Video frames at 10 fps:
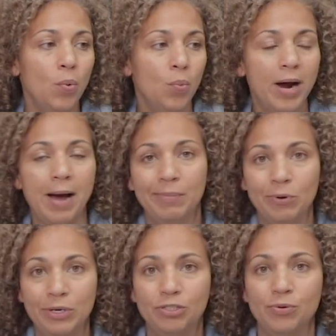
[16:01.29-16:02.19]
what I'm
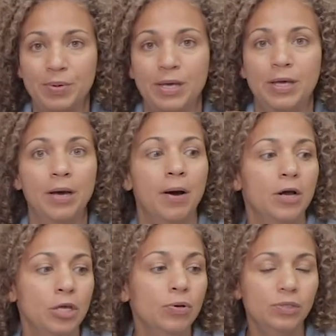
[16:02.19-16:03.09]
going to be
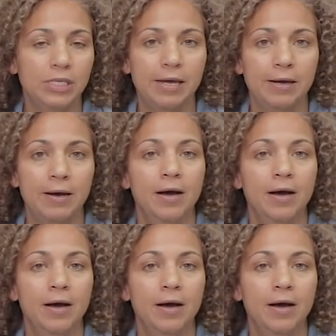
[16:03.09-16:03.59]
using,